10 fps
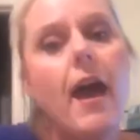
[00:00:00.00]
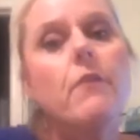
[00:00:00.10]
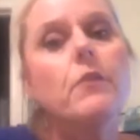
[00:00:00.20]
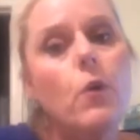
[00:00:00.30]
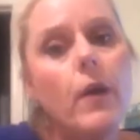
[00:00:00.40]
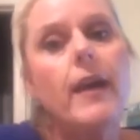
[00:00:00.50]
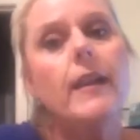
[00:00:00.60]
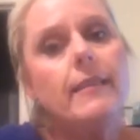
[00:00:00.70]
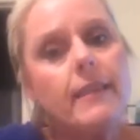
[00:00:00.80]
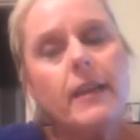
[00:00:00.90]
Go ahead
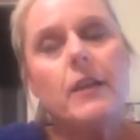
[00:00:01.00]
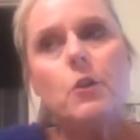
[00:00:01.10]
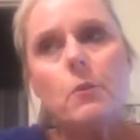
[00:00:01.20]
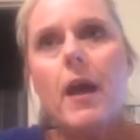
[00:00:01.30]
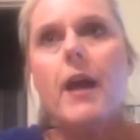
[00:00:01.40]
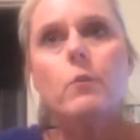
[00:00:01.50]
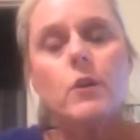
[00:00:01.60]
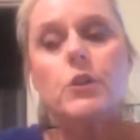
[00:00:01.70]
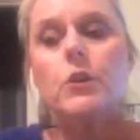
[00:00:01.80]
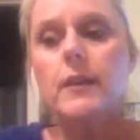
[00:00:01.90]
and think in your mind
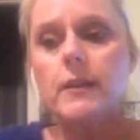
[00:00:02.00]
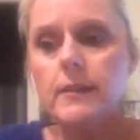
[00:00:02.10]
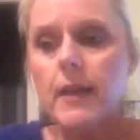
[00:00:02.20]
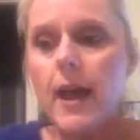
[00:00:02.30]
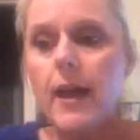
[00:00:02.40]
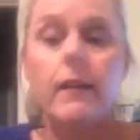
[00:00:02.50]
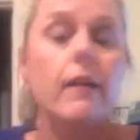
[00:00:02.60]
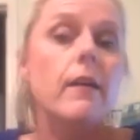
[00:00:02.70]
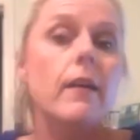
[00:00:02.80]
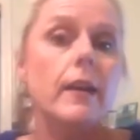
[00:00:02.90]
what you're going to say.
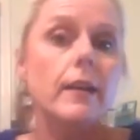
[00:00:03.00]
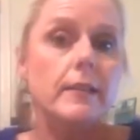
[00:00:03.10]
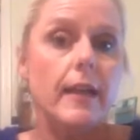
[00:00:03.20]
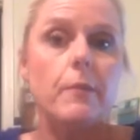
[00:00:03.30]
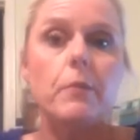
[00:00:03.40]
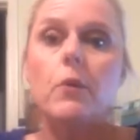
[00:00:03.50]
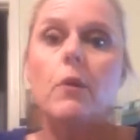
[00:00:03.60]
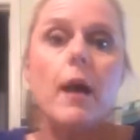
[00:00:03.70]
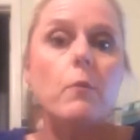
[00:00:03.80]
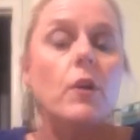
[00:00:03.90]
An example,
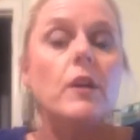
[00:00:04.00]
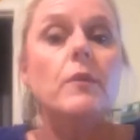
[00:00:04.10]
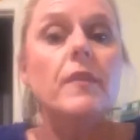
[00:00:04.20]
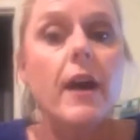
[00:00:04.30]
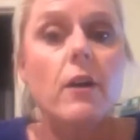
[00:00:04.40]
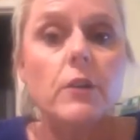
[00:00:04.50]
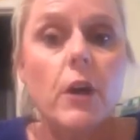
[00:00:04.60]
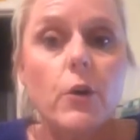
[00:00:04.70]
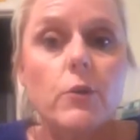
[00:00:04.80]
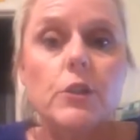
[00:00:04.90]
I'm working with a health
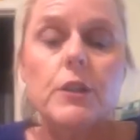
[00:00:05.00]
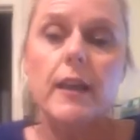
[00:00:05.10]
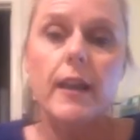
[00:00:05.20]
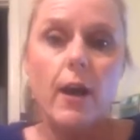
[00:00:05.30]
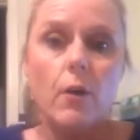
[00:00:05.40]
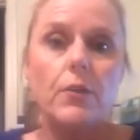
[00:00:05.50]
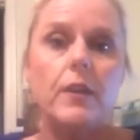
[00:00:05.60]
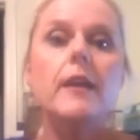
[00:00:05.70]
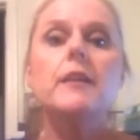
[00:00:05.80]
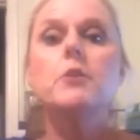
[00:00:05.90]
coach to get
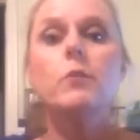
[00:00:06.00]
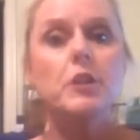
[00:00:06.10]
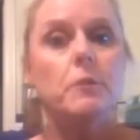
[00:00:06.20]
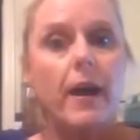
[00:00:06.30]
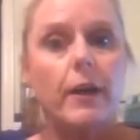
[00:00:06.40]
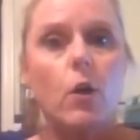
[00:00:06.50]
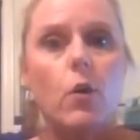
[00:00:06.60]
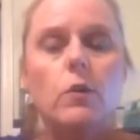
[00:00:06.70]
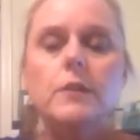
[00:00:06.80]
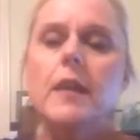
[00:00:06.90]
healthy, to reach my
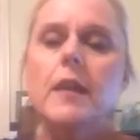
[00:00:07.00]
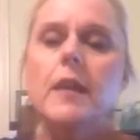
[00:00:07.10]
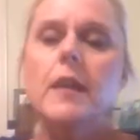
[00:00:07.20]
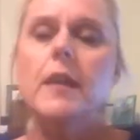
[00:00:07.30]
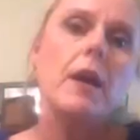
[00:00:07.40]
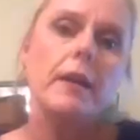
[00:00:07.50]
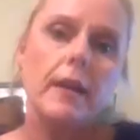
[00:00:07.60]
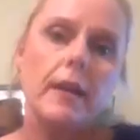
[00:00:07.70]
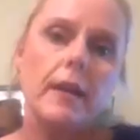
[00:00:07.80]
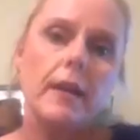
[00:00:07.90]
goals, and I'm not
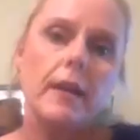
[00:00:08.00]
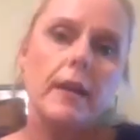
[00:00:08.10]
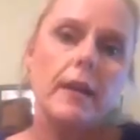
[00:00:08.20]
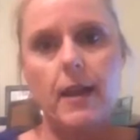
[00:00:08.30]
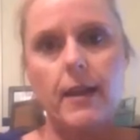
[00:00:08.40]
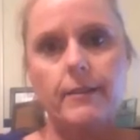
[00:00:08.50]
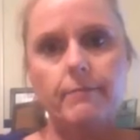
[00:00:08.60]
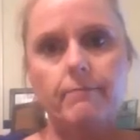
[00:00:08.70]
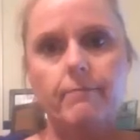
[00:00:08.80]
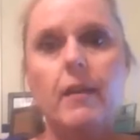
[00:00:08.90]
going to have that tonight.
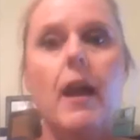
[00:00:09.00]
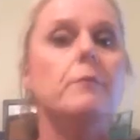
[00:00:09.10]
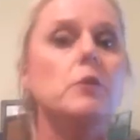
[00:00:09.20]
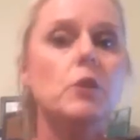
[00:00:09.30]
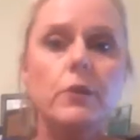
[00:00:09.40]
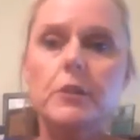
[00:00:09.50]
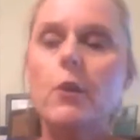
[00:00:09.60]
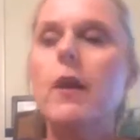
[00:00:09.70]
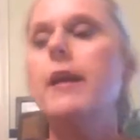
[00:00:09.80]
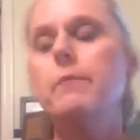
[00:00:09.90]
I'm sure it's
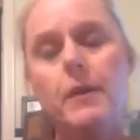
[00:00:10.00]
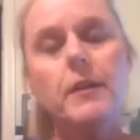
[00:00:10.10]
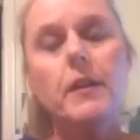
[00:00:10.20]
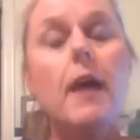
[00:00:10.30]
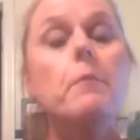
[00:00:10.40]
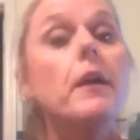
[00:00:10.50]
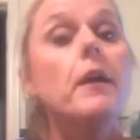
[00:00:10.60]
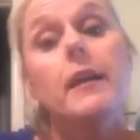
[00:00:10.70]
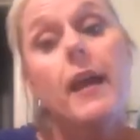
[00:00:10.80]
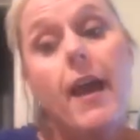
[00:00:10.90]
great, but I'm not
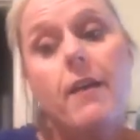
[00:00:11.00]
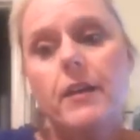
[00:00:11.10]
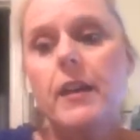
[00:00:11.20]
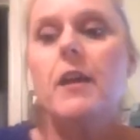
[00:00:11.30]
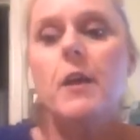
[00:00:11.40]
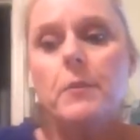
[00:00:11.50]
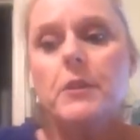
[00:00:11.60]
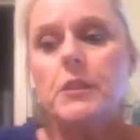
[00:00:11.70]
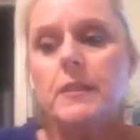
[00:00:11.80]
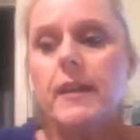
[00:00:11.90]
going to have it. But
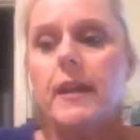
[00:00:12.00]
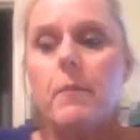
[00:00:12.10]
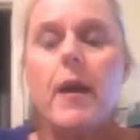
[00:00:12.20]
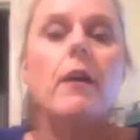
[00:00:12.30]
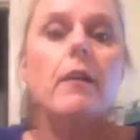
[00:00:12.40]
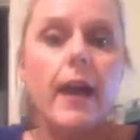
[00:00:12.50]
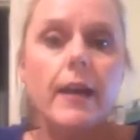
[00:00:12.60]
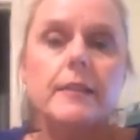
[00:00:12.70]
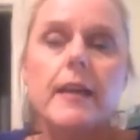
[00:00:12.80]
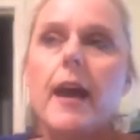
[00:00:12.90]
just think about ahead
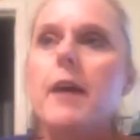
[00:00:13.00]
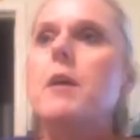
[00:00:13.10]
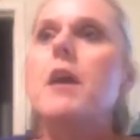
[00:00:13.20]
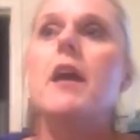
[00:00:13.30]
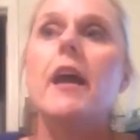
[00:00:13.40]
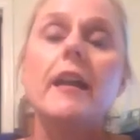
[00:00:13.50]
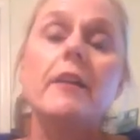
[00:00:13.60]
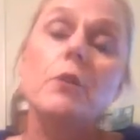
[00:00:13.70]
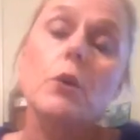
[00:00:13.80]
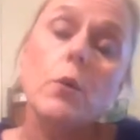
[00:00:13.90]
of time. And if
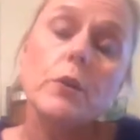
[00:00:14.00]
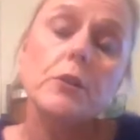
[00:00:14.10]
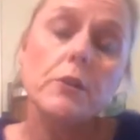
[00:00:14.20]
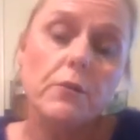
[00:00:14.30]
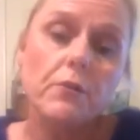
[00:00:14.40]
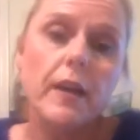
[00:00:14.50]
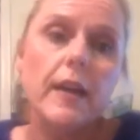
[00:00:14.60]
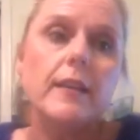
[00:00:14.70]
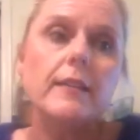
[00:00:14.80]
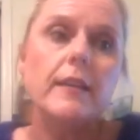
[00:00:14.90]
you're going to an
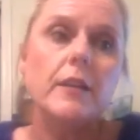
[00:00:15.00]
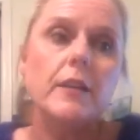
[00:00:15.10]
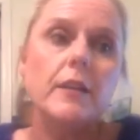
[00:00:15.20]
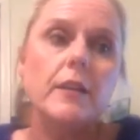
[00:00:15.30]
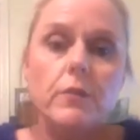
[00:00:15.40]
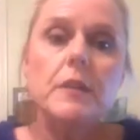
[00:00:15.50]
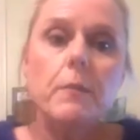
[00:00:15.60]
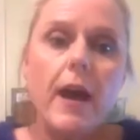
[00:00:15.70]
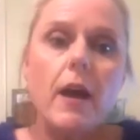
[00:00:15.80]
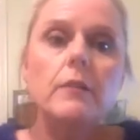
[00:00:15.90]
event that you're nervous
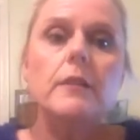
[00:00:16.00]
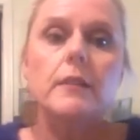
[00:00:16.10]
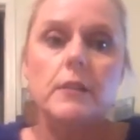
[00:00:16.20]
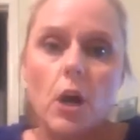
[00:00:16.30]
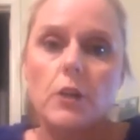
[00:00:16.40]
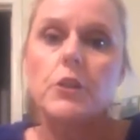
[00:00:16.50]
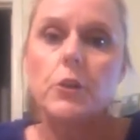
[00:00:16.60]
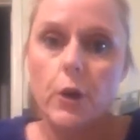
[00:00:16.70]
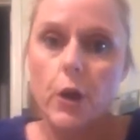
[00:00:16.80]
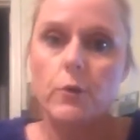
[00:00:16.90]
about, talk to your
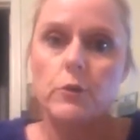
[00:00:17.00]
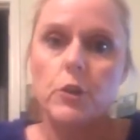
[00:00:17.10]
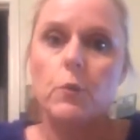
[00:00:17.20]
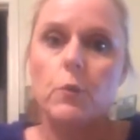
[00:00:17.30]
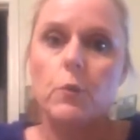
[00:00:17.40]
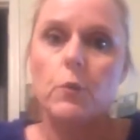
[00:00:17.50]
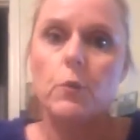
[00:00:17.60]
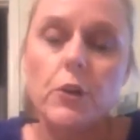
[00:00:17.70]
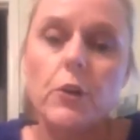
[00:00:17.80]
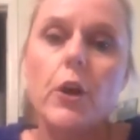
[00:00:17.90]
coach, reach
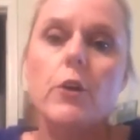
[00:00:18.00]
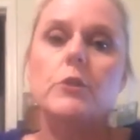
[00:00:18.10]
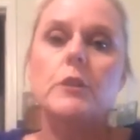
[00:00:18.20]
out to your coach,